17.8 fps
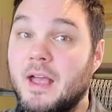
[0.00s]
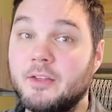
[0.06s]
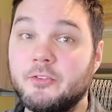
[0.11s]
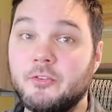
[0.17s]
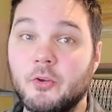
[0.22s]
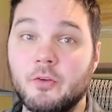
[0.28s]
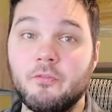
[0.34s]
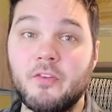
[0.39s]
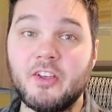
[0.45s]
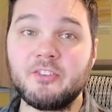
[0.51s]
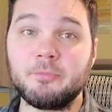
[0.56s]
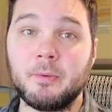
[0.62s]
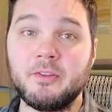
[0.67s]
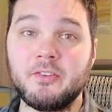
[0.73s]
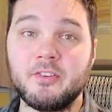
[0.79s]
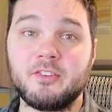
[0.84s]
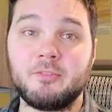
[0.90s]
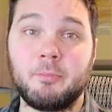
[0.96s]
As your
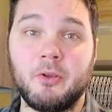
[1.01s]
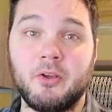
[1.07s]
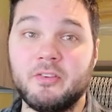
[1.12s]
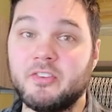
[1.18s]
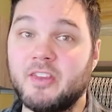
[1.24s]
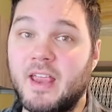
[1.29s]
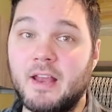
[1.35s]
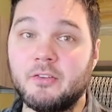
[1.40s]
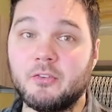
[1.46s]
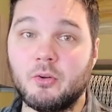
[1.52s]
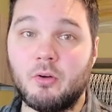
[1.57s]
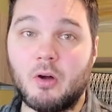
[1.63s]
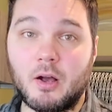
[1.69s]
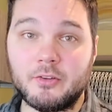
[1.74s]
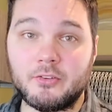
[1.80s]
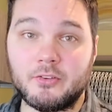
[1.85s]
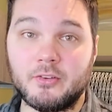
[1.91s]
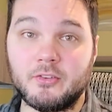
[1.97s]
investments experience gains or
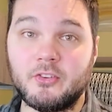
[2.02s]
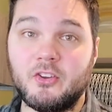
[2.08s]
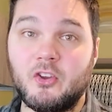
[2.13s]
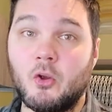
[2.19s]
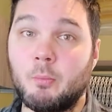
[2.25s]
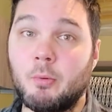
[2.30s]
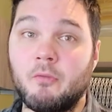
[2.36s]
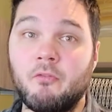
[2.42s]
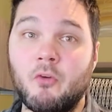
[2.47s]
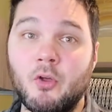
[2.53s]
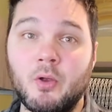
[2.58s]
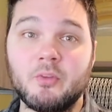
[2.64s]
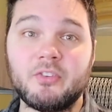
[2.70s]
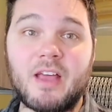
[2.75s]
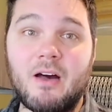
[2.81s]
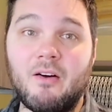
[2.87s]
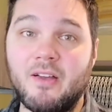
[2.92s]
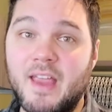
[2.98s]
losses, your
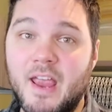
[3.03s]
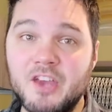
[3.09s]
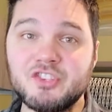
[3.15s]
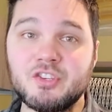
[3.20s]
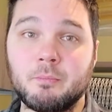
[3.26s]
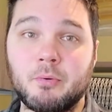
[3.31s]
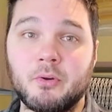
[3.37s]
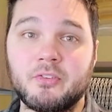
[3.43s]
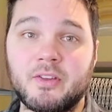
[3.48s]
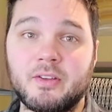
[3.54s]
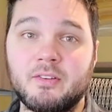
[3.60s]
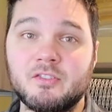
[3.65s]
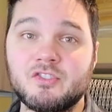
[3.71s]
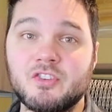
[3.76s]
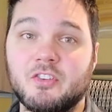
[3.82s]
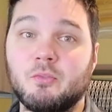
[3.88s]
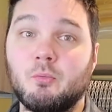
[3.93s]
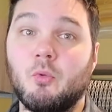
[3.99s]
portfolio's allocation
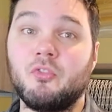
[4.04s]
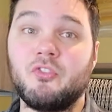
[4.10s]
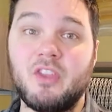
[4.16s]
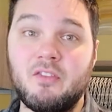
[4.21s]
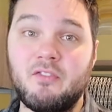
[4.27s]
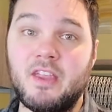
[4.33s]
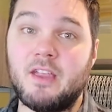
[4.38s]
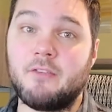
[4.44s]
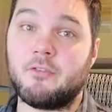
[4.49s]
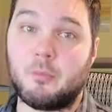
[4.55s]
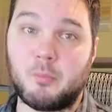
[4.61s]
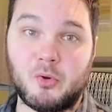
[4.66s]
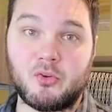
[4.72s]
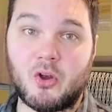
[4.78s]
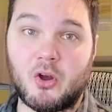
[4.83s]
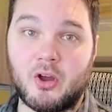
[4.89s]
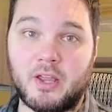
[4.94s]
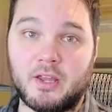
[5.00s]
percentages will deviate from
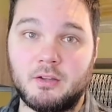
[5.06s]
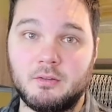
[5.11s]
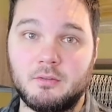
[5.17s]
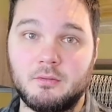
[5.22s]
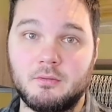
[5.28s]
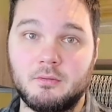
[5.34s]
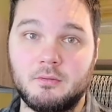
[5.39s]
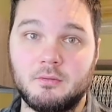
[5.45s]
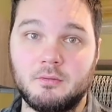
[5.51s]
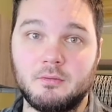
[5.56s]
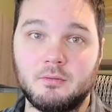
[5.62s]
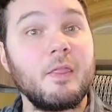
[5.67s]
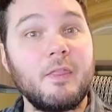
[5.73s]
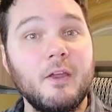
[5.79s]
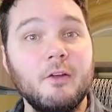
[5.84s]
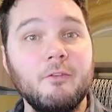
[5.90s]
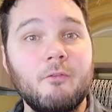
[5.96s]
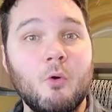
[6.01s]
your target.
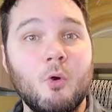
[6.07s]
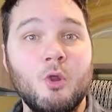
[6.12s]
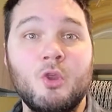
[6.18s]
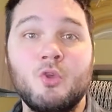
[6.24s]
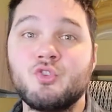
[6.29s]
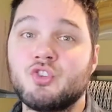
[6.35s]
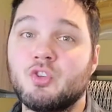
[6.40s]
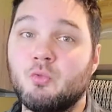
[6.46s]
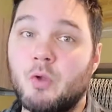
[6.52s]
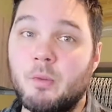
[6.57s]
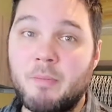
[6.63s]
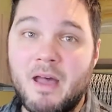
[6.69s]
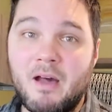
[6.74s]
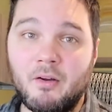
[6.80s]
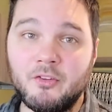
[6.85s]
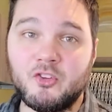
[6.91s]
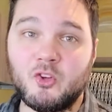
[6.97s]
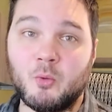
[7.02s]
Therefore, you should
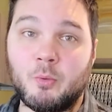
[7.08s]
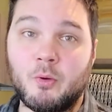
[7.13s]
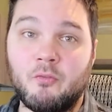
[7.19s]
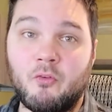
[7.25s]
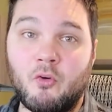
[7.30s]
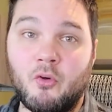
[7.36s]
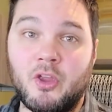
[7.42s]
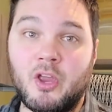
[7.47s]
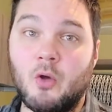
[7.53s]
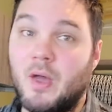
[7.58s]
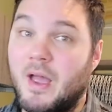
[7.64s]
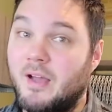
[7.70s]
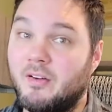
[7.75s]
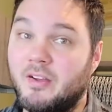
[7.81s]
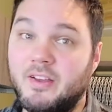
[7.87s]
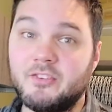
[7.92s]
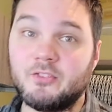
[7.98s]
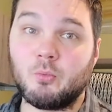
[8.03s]
rebalance your portfolio
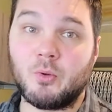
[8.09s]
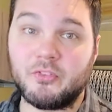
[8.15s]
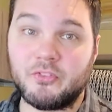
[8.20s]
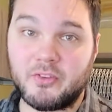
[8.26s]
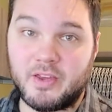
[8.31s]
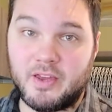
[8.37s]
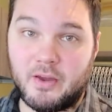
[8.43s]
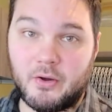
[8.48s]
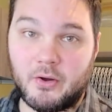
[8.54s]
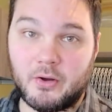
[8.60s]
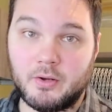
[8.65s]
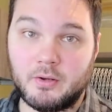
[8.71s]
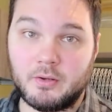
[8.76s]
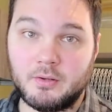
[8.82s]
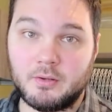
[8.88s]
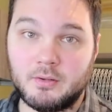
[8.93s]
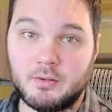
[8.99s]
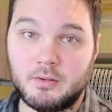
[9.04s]
at least once a year.